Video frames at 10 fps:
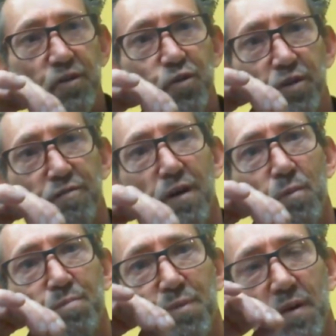to
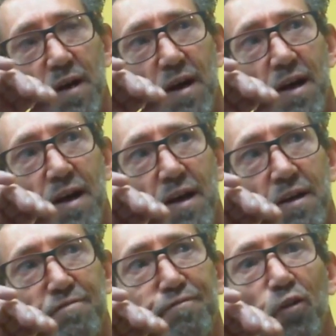develop
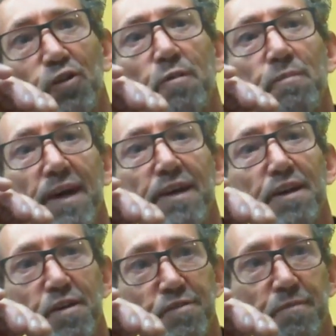a folding
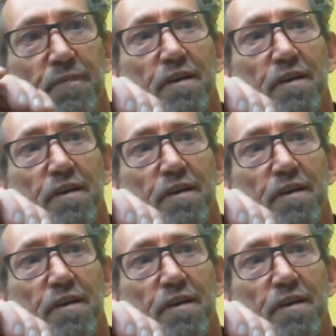mechanism,